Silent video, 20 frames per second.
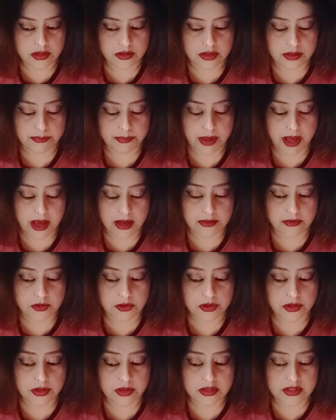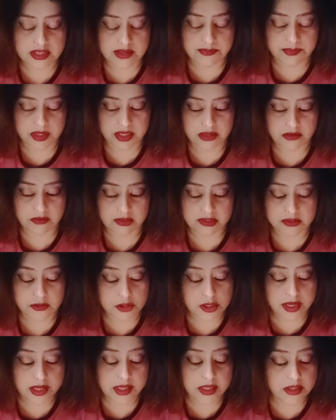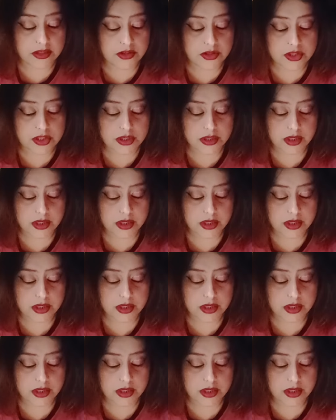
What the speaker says: the pattern, something will change.